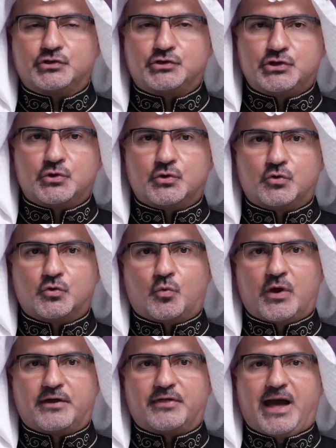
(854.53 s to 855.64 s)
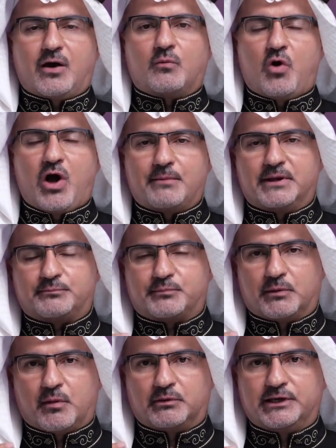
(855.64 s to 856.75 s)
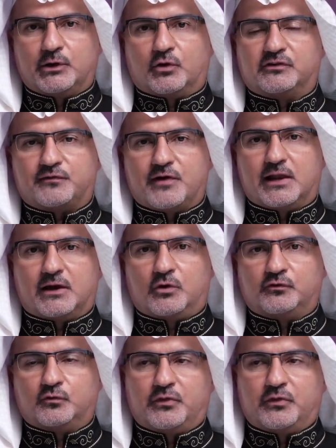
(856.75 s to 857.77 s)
to do with how Muhammad probably or his followers,